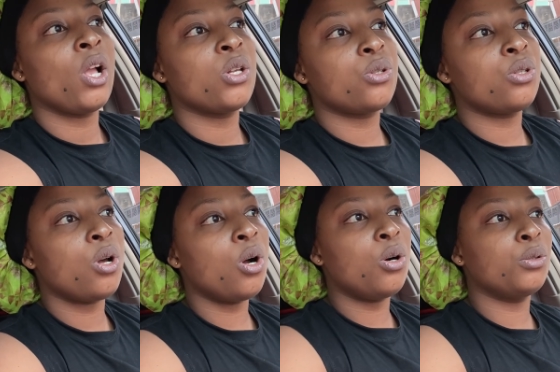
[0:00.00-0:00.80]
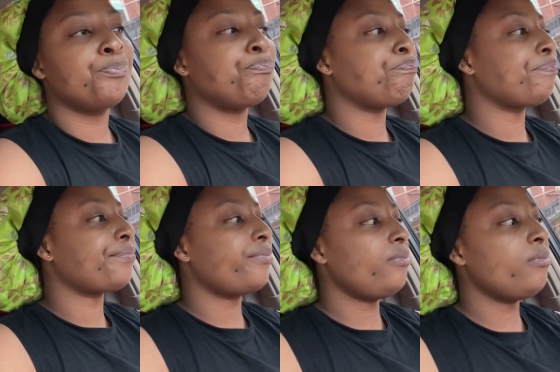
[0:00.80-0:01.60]
so
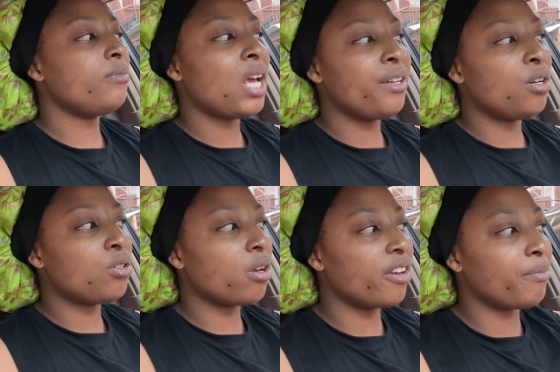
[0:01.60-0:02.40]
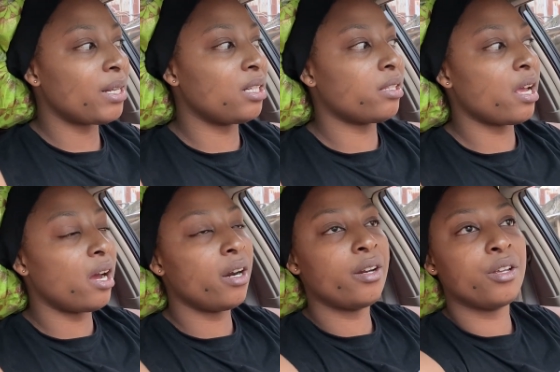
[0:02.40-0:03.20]
and they also gave my
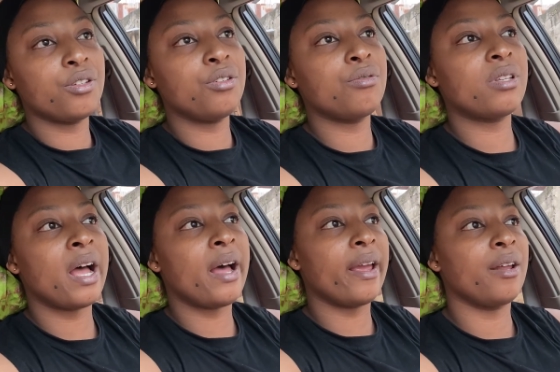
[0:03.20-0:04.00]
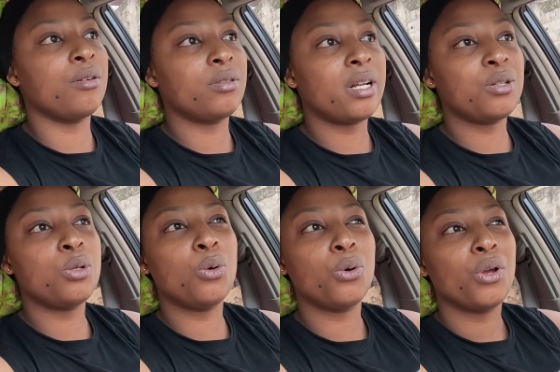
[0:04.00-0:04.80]
sister a new tie and all that
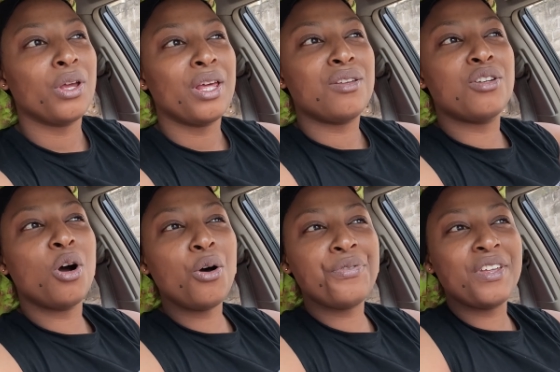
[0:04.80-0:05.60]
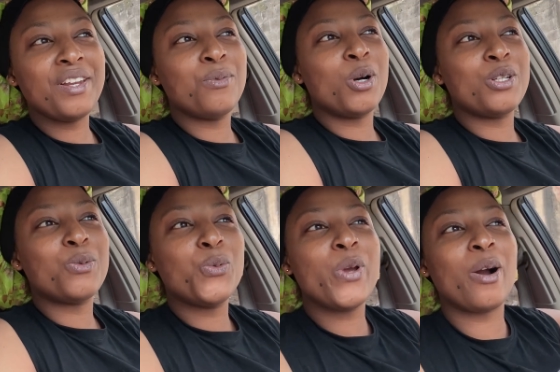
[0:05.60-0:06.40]
so the whole thing was
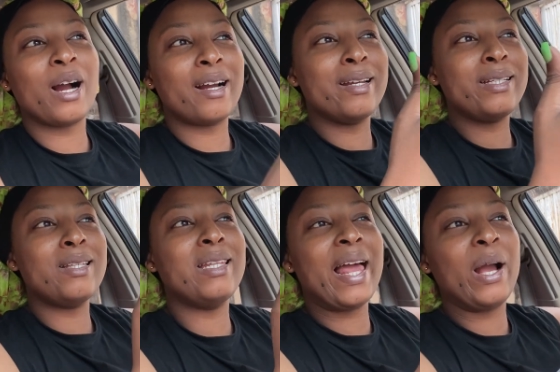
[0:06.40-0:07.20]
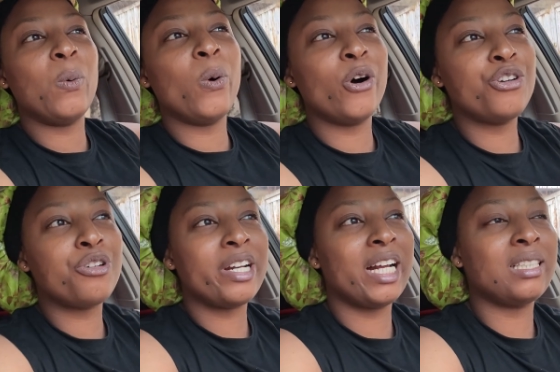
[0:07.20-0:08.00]
we are calculating like
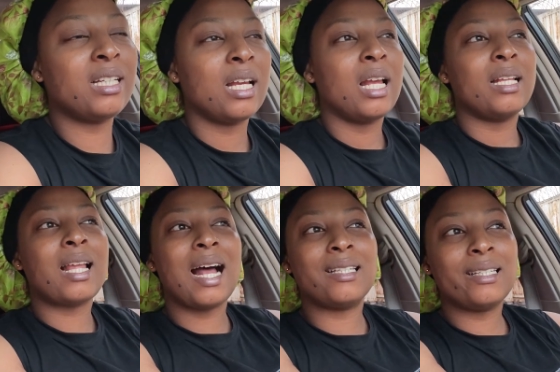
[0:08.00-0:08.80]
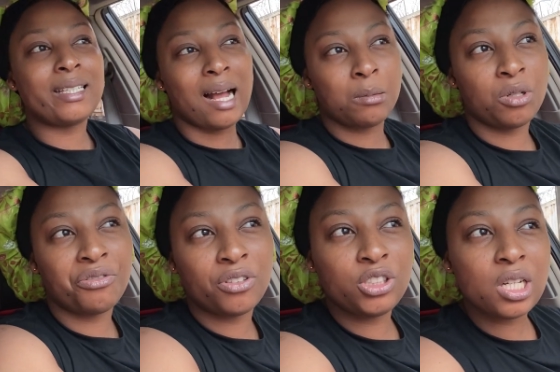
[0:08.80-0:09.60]
130,000
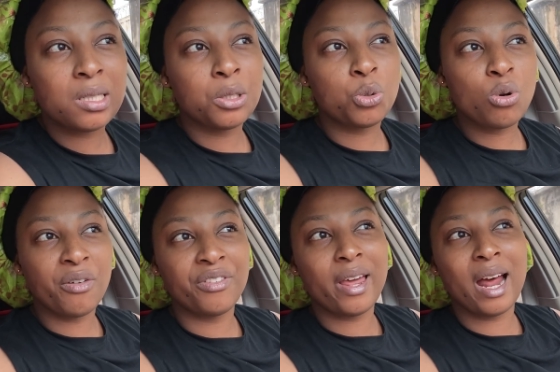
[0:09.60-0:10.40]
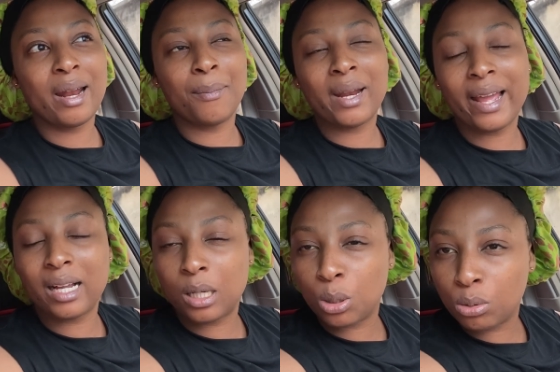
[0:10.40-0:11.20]
for just the two of them and i'm like
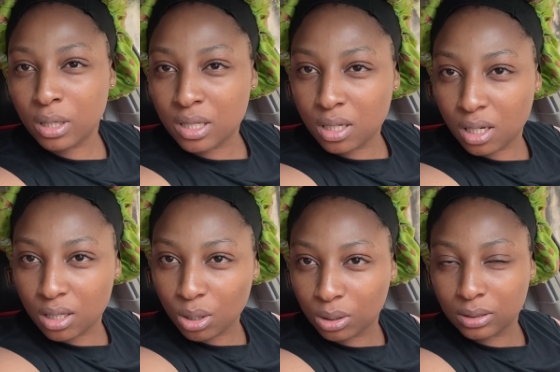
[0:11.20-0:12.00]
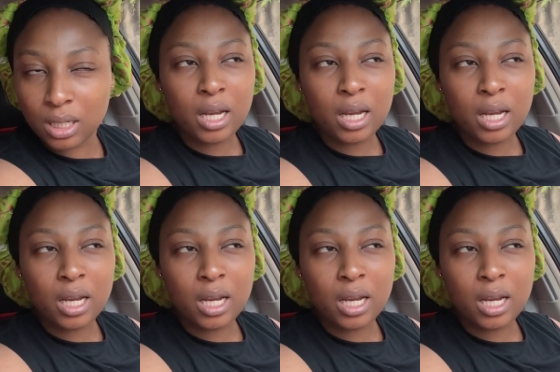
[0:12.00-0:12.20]
what's going on